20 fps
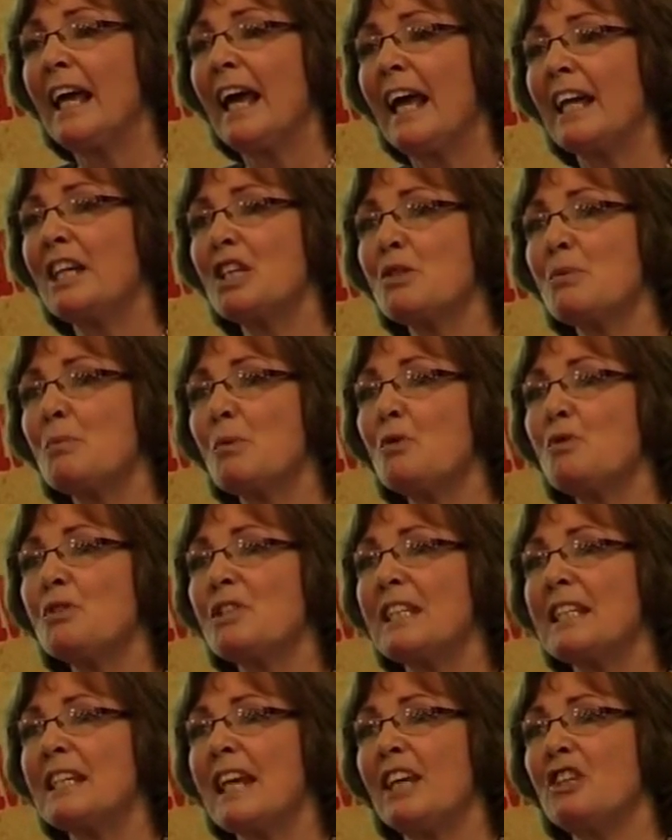And I suppose
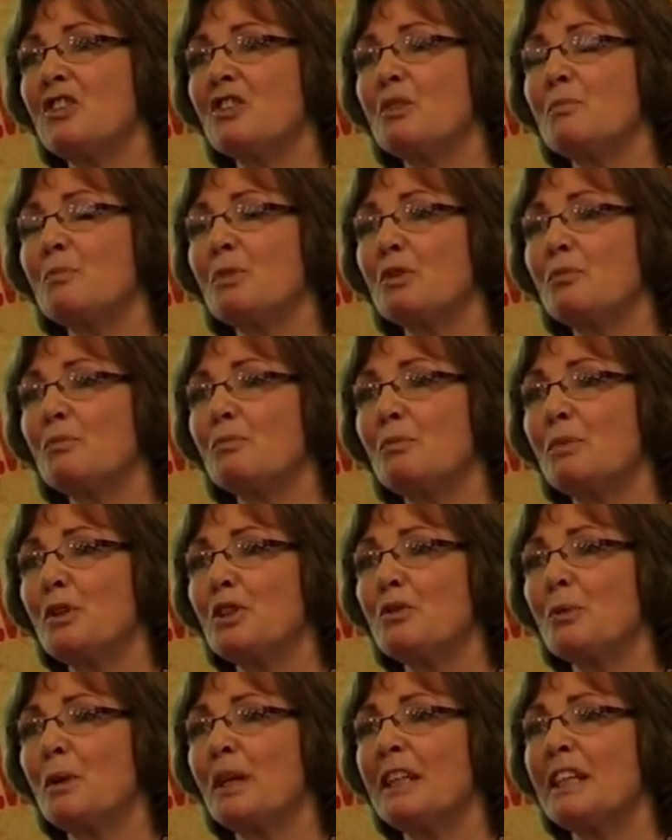the tension
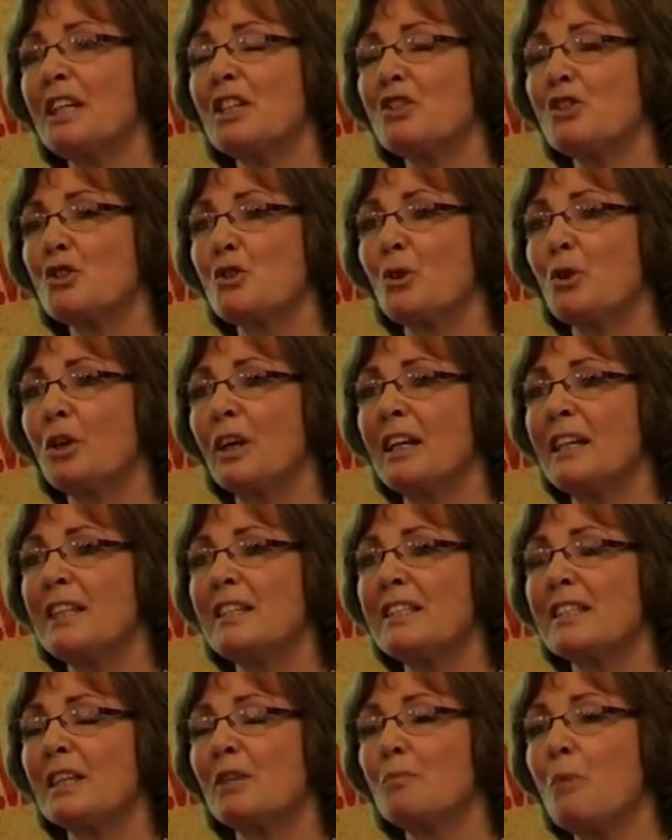between
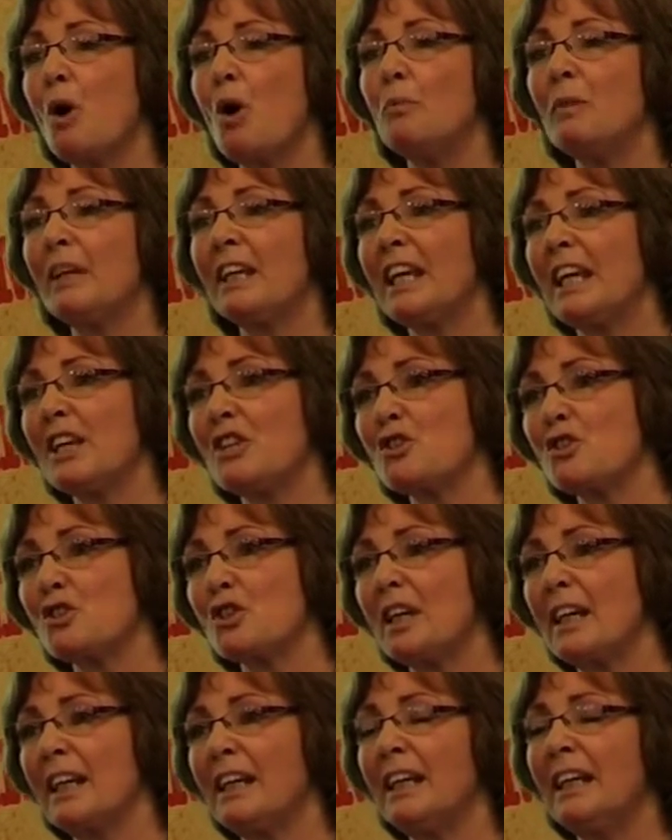historians and public
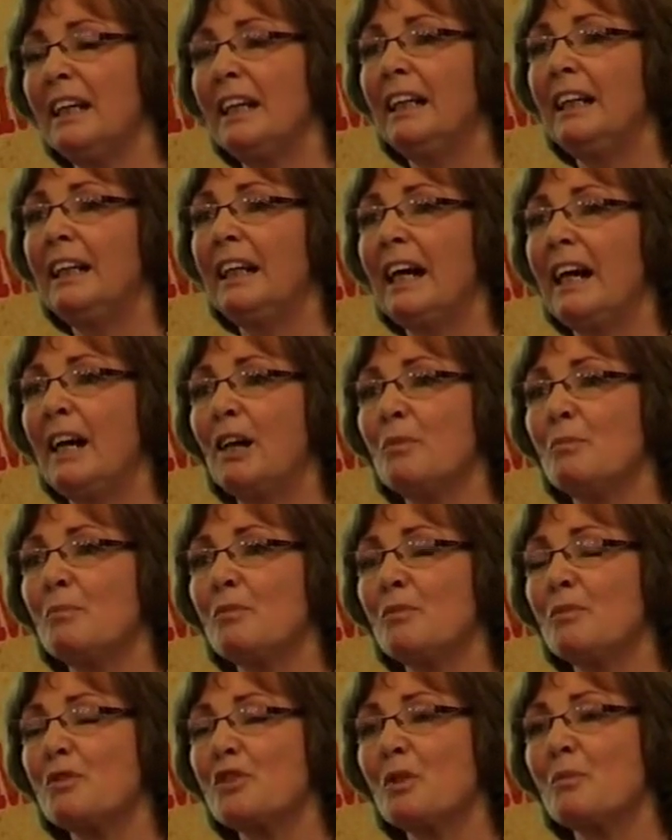history,
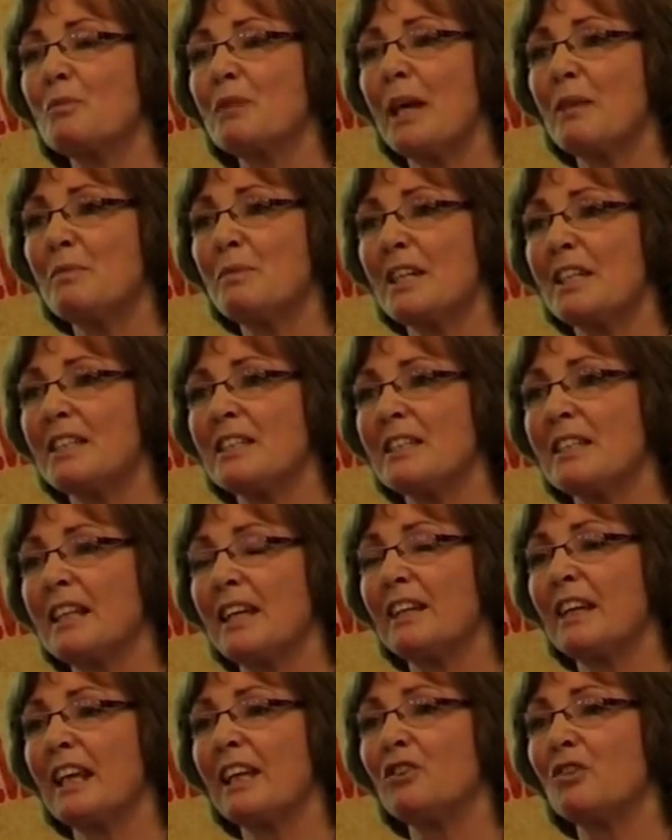sometimes
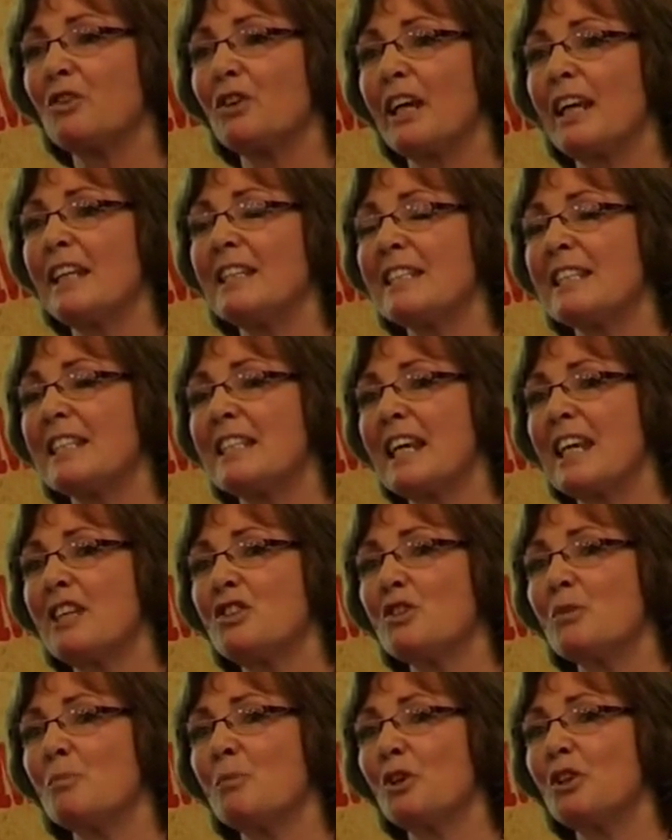that creates the
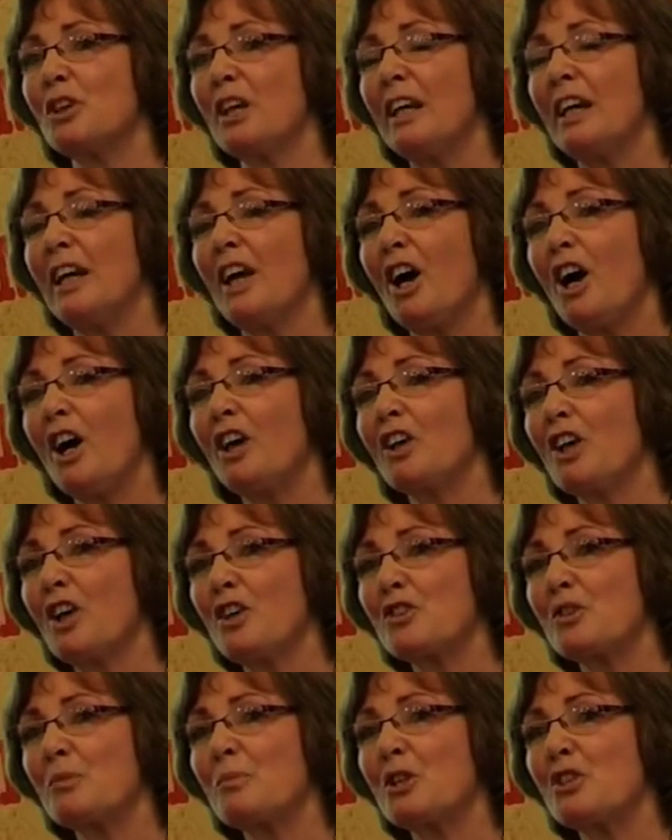tension, but our
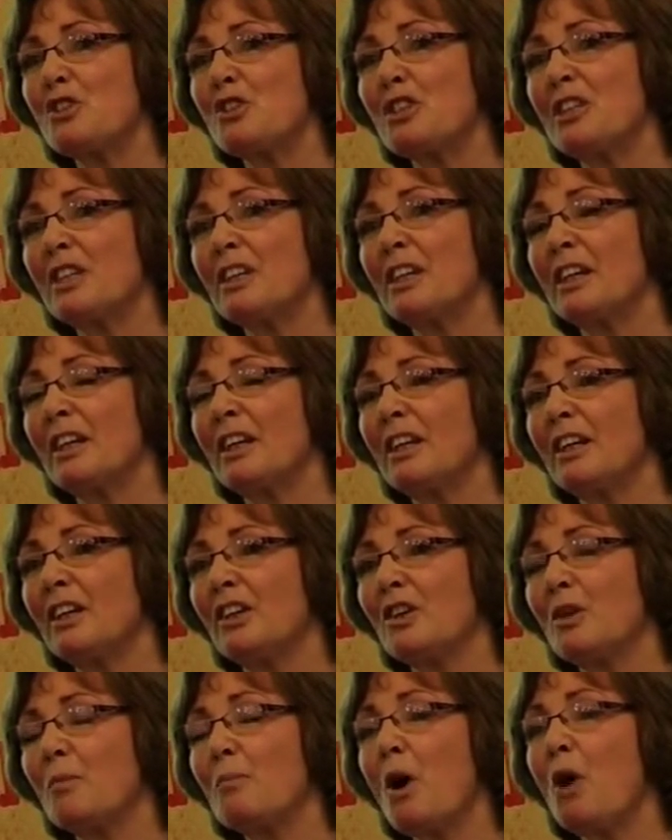contribution to
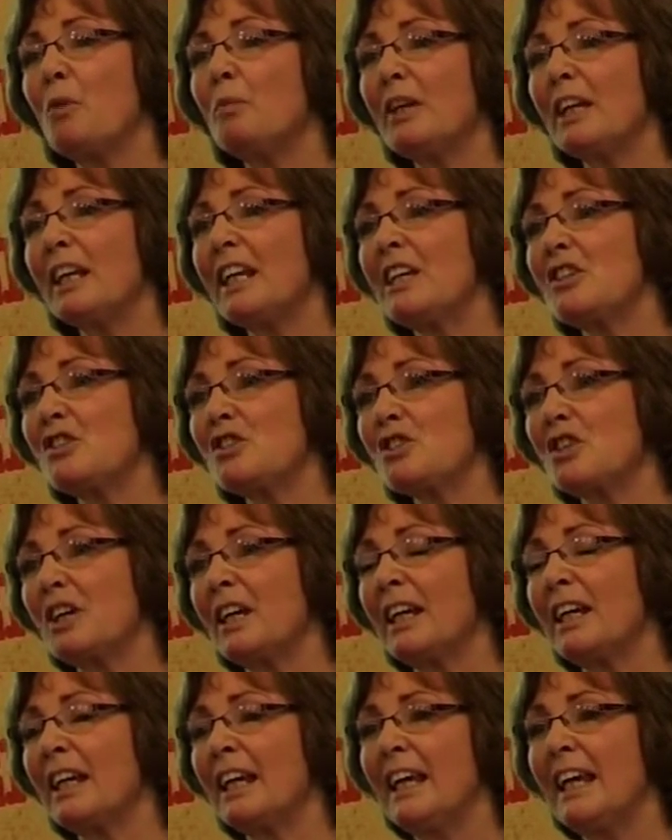the public
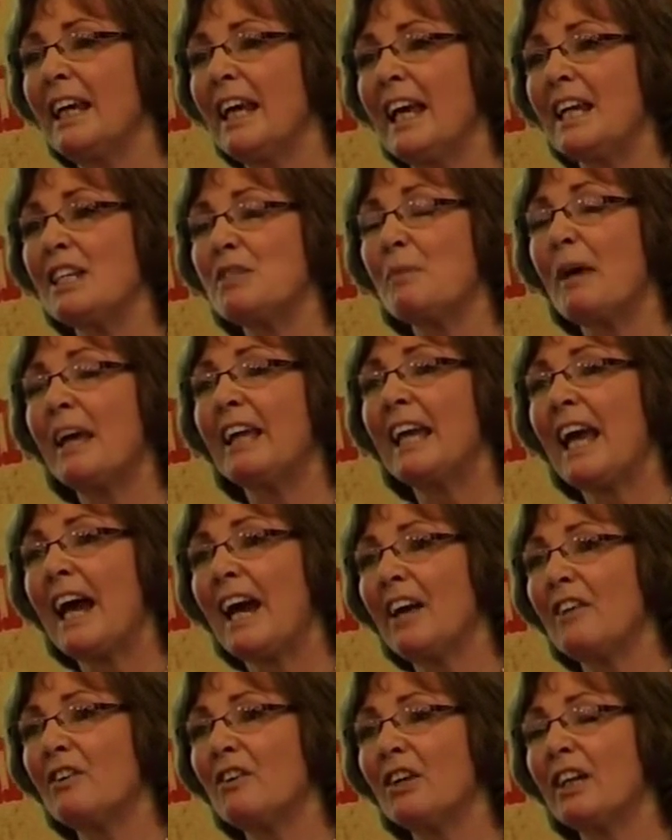history is by
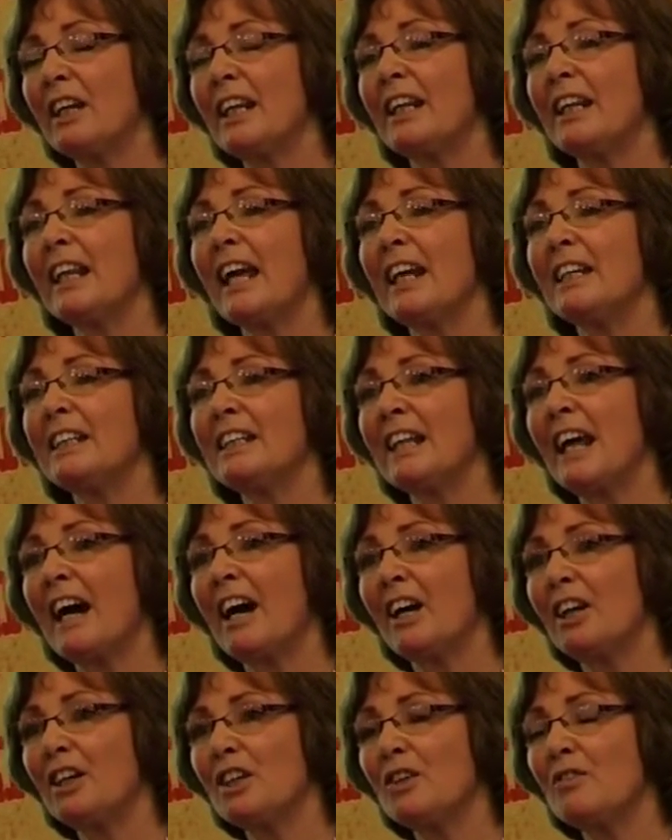gathering that
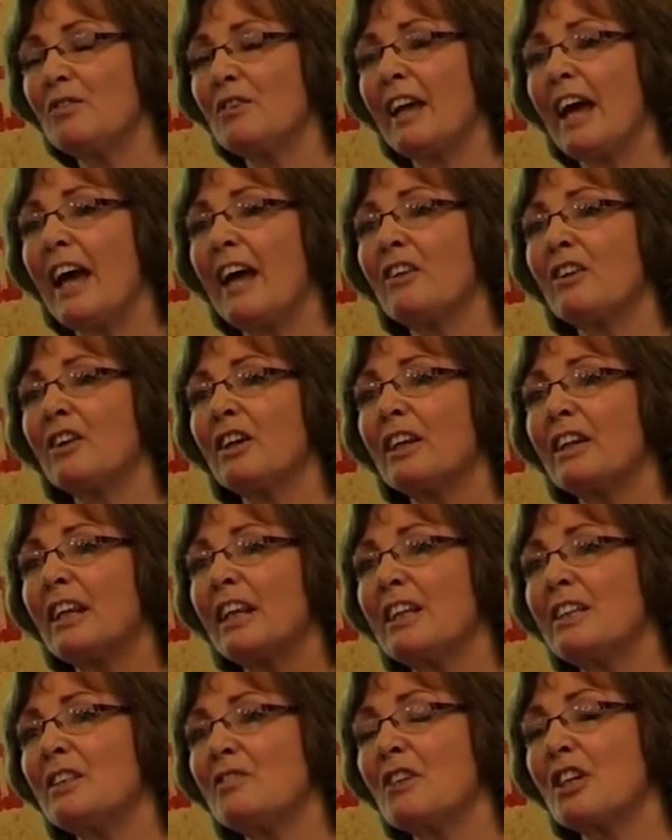narrative, gathering the
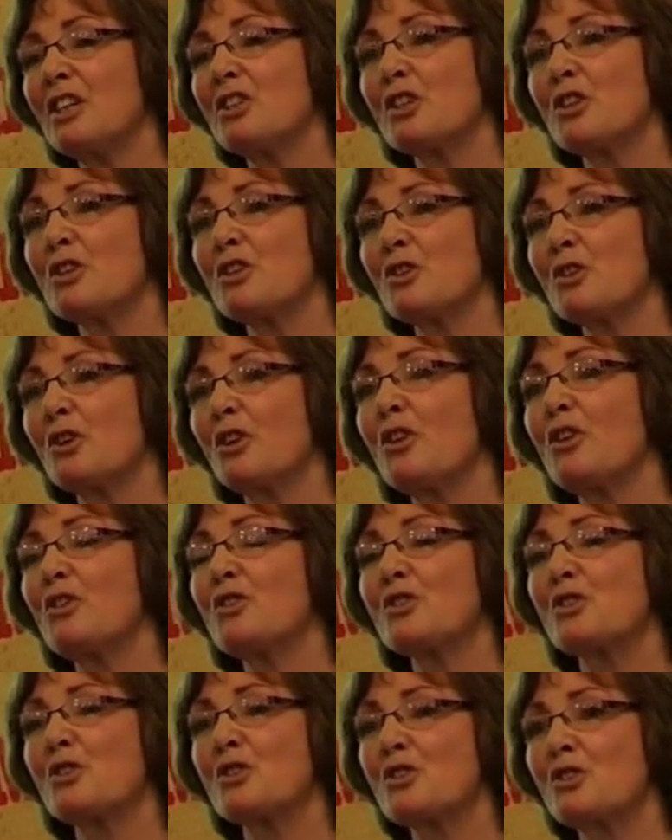individual
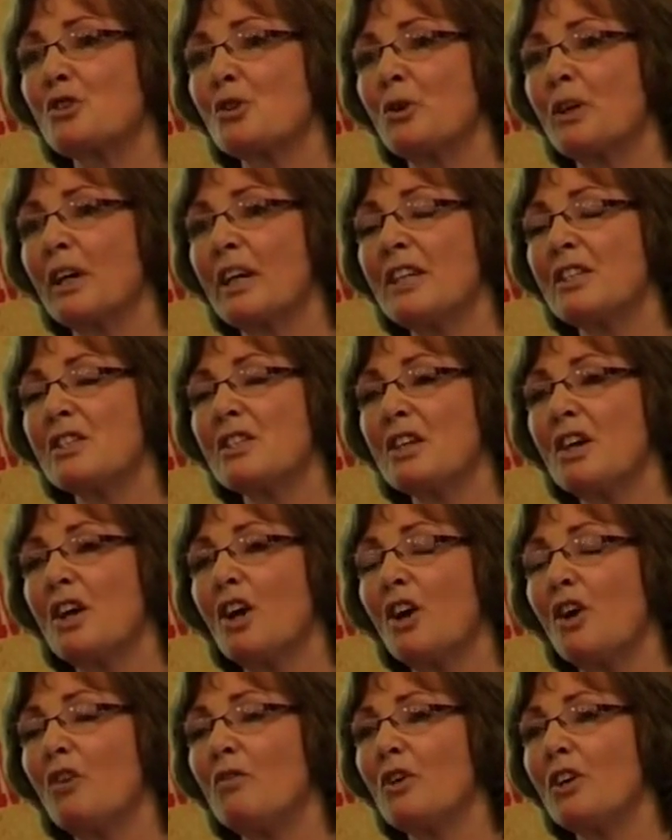truths or stories
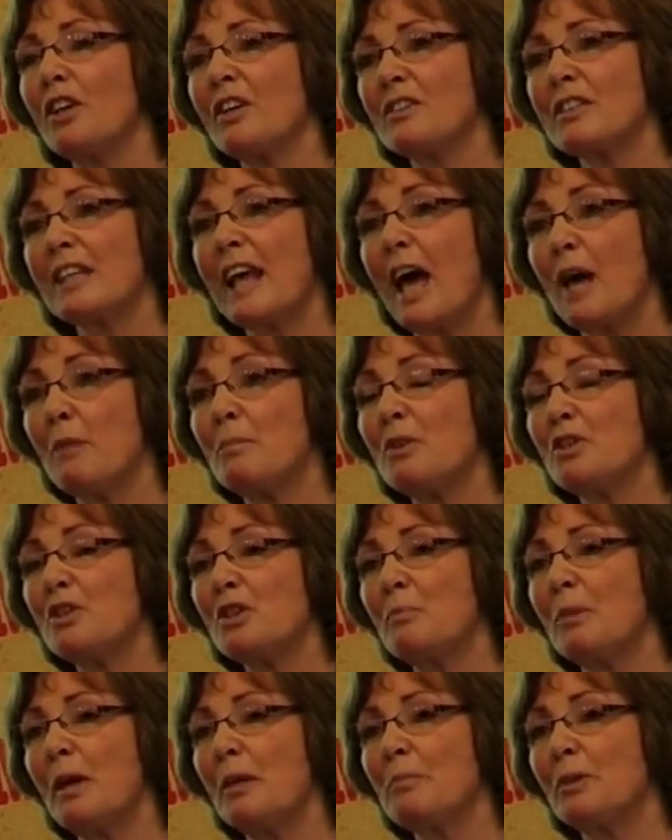of what has happened
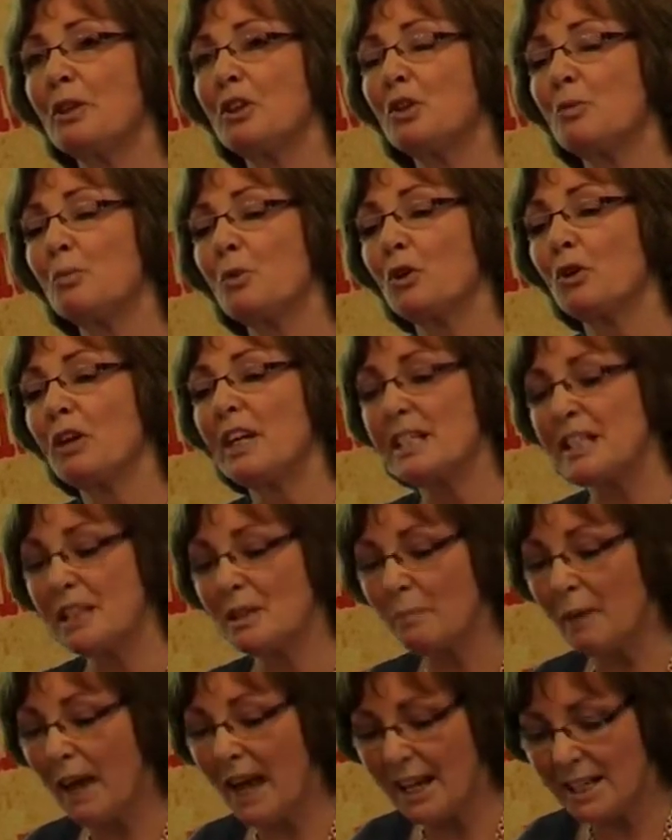to people in the more
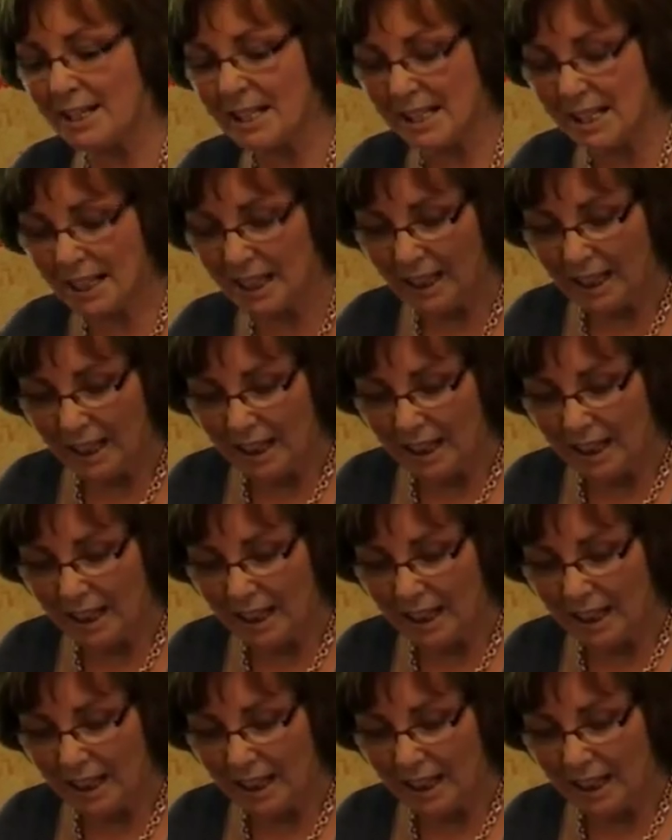recent past.